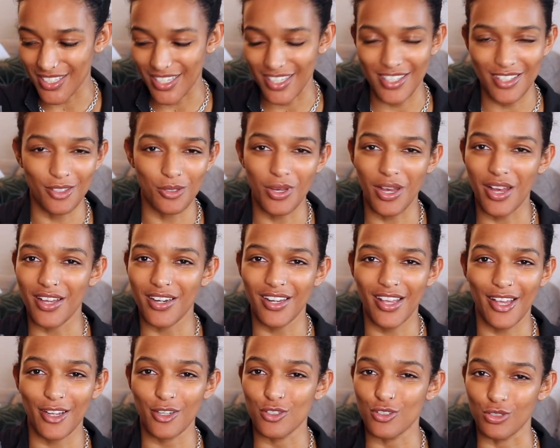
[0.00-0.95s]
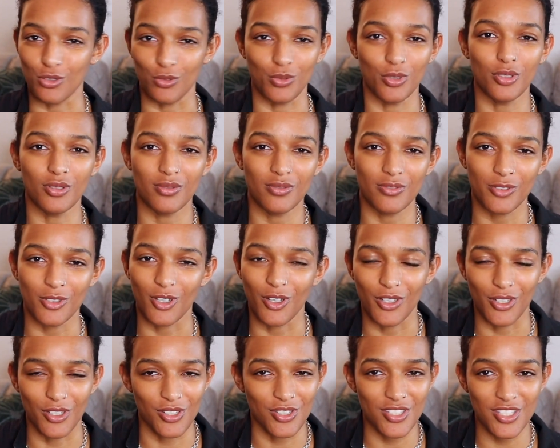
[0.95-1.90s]
Like you got extra room for all
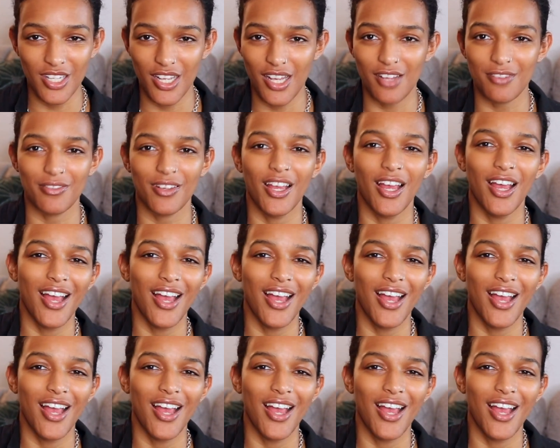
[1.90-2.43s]
your stuff.